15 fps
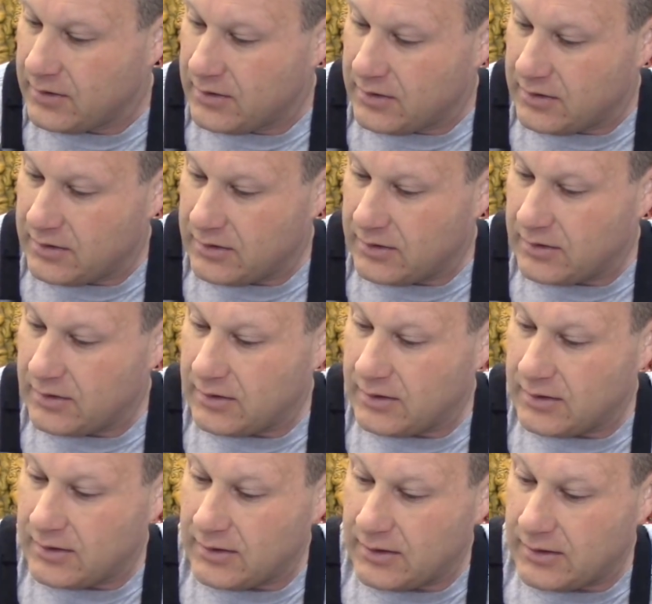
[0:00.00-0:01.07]

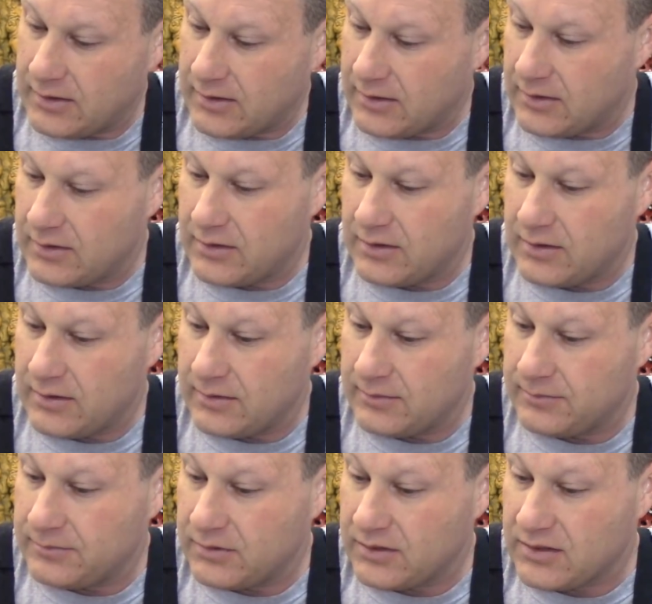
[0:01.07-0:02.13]
And
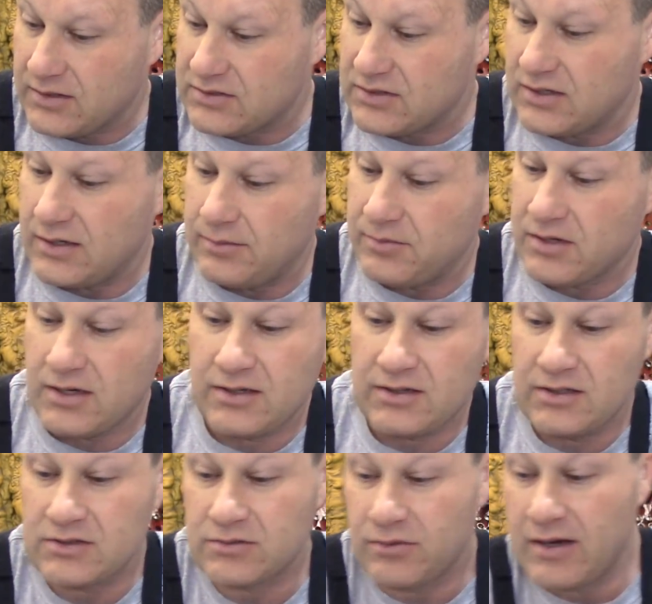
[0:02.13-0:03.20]
like I said, I'm gonna get
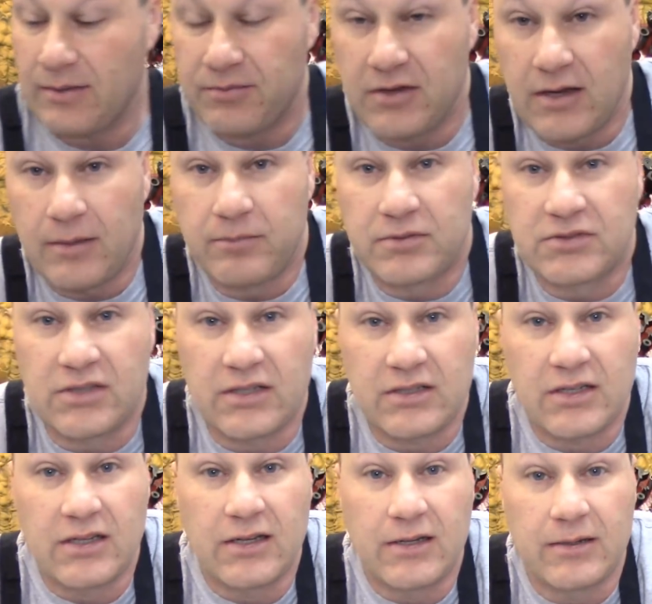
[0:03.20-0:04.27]
this wrapped up, sent
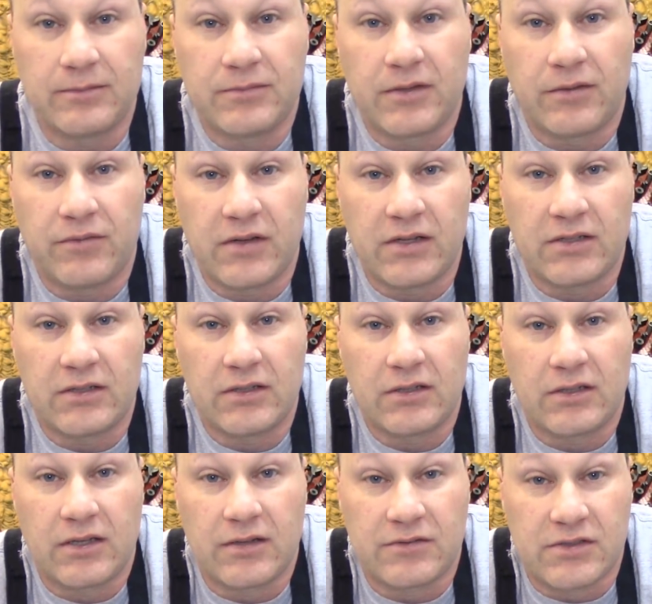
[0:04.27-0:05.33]
to him. If he
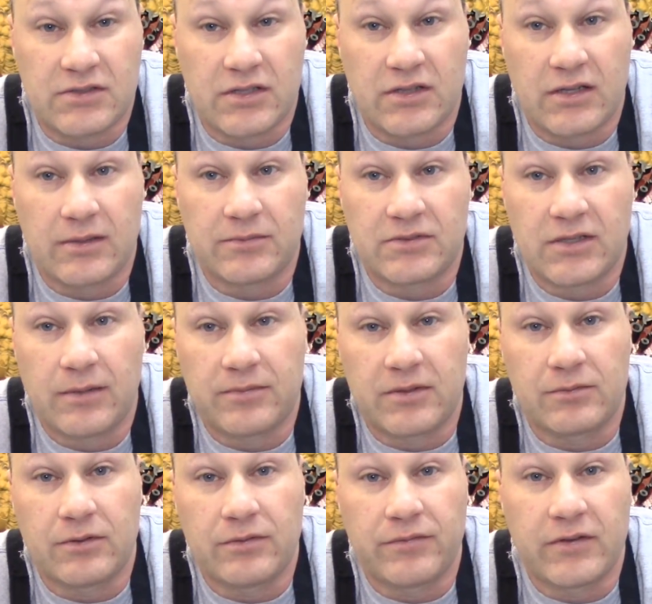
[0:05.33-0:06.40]
gives us a thumbs up,
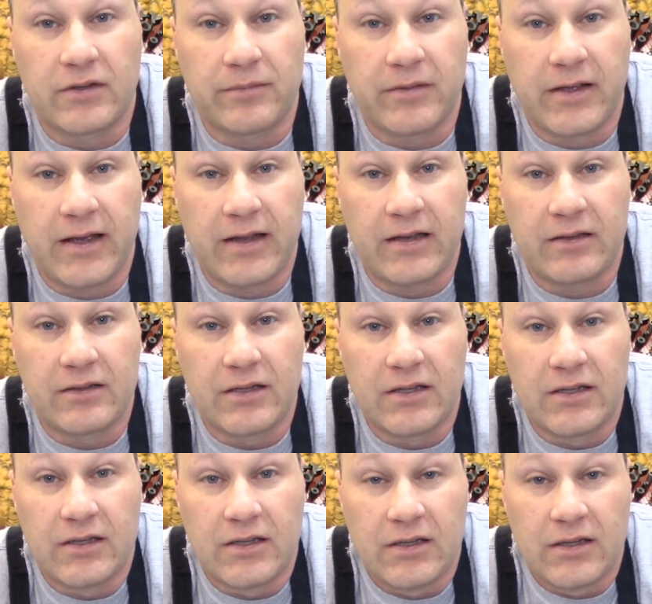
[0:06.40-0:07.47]
then we'll film that,
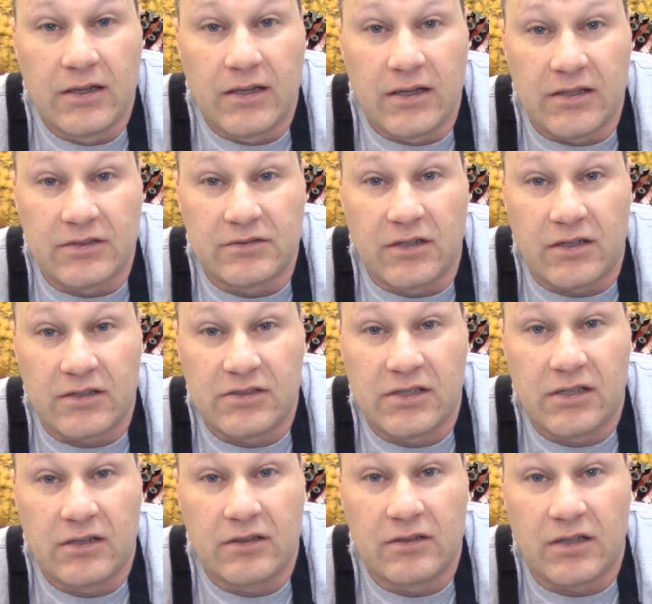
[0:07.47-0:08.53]
as long as
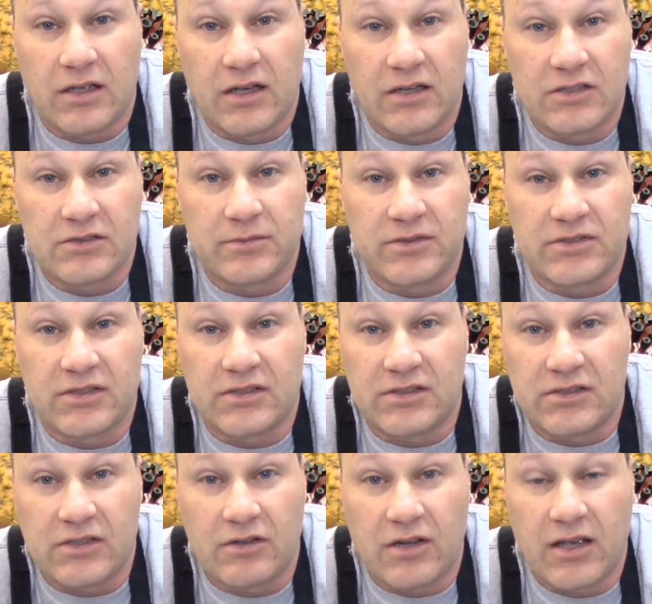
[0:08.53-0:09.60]
the customer says
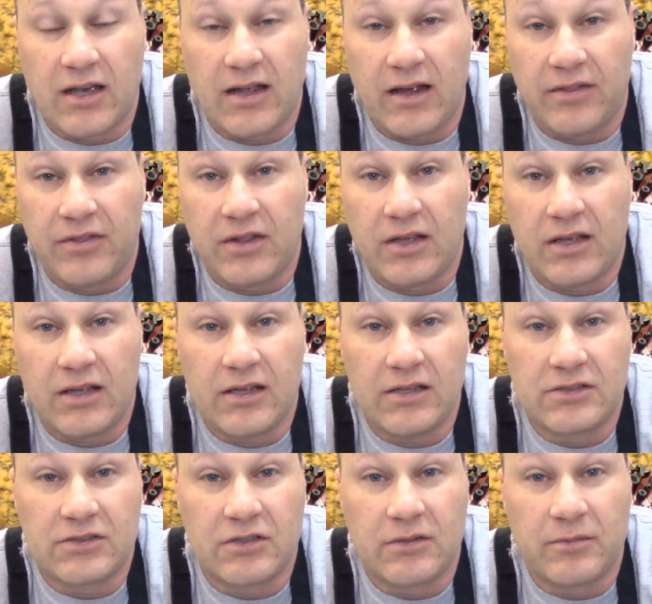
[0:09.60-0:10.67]
it's okay. I think
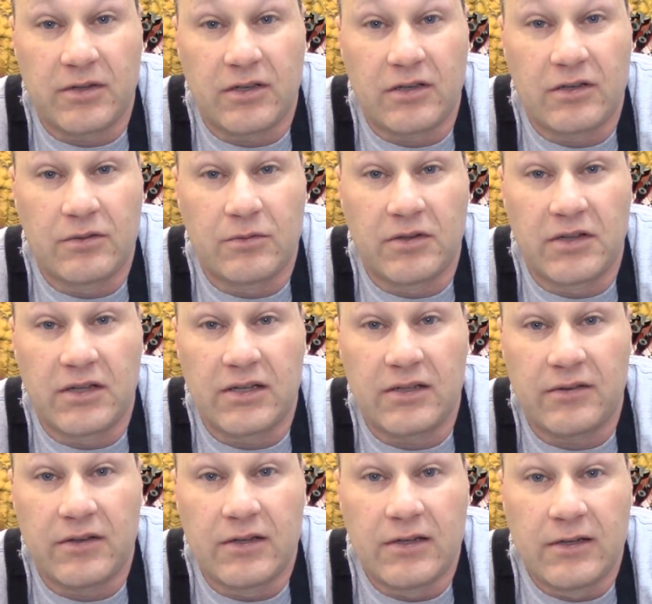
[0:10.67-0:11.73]
he's gonna be good with it.
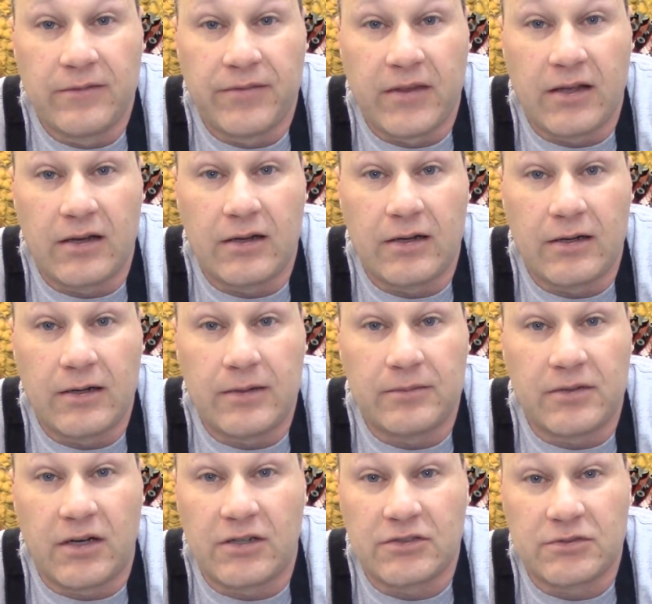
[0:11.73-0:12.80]
As
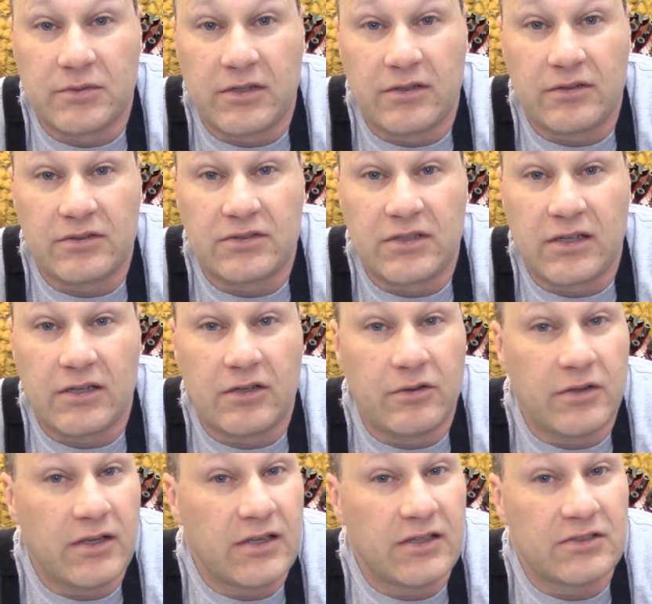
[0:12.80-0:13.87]
long as we don't say who
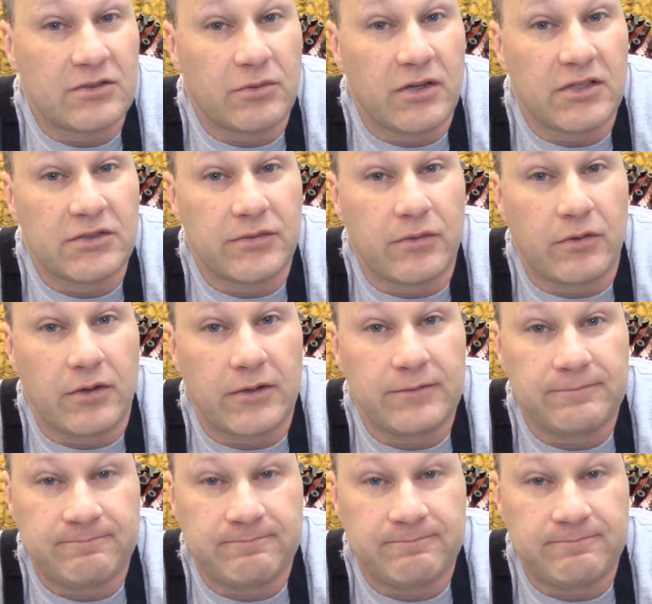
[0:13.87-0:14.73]
he is and what it's for.